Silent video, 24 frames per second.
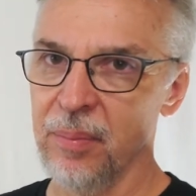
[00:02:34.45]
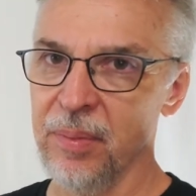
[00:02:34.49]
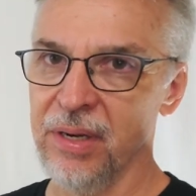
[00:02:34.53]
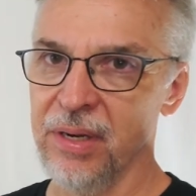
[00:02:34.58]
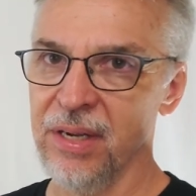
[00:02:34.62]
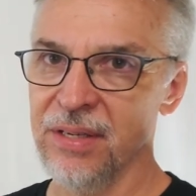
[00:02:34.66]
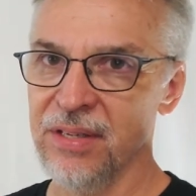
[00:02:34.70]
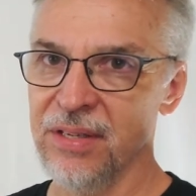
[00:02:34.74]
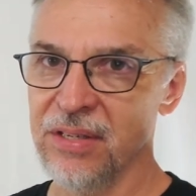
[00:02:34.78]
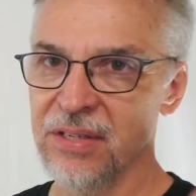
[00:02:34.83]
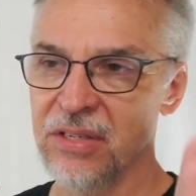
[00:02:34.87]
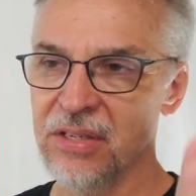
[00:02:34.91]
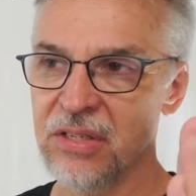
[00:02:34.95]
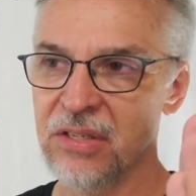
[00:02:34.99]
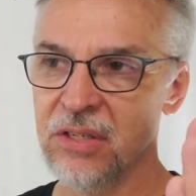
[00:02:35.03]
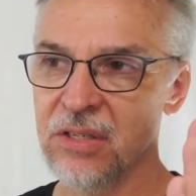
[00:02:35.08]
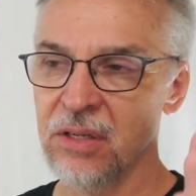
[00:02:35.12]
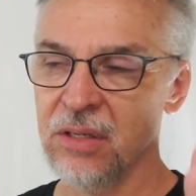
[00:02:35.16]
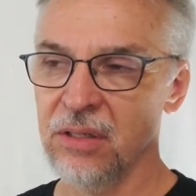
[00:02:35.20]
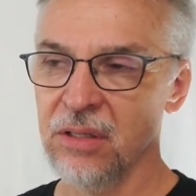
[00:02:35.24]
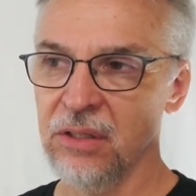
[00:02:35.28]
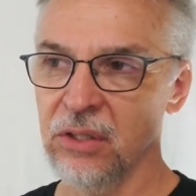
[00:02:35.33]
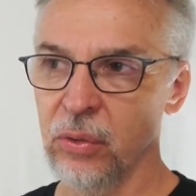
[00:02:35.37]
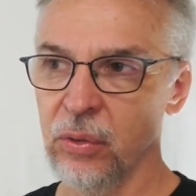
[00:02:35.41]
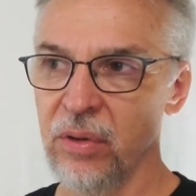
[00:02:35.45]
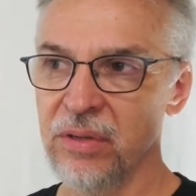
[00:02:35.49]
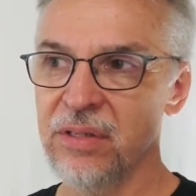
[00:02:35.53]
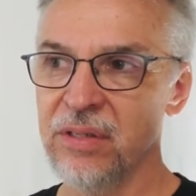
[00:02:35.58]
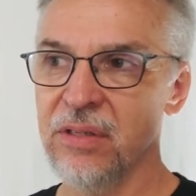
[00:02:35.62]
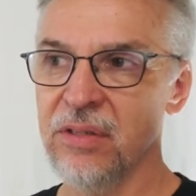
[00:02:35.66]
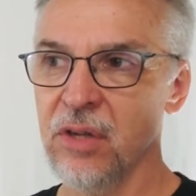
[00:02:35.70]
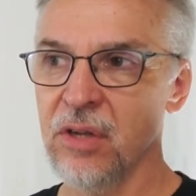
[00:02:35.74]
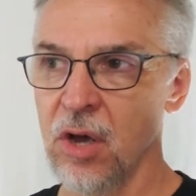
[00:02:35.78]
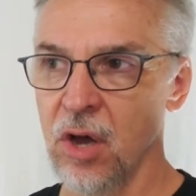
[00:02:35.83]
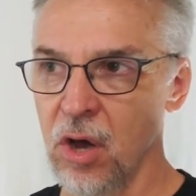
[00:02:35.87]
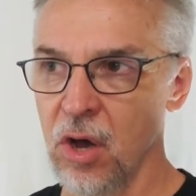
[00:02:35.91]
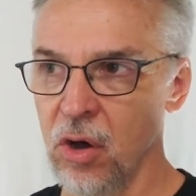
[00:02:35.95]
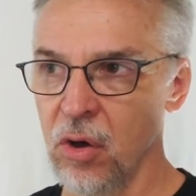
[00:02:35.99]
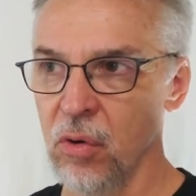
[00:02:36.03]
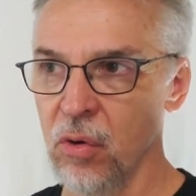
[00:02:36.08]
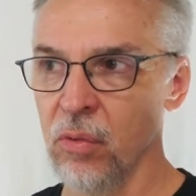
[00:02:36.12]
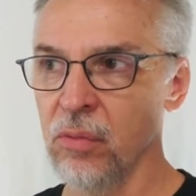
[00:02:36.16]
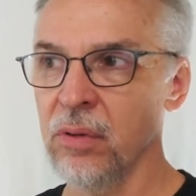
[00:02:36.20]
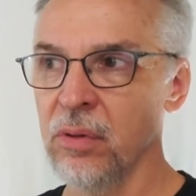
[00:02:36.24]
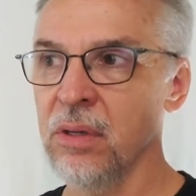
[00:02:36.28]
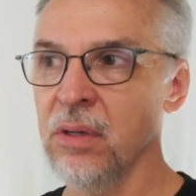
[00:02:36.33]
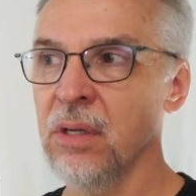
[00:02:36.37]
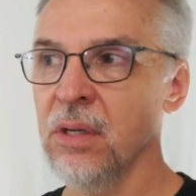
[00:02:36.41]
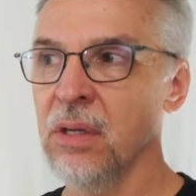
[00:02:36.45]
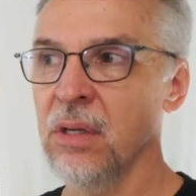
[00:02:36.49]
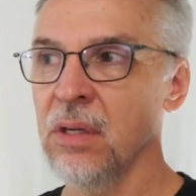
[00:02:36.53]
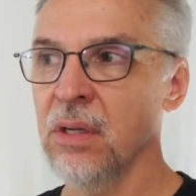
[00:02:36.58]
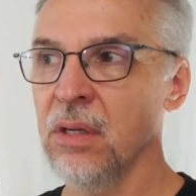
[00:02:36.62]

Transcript: because this is Lewis's own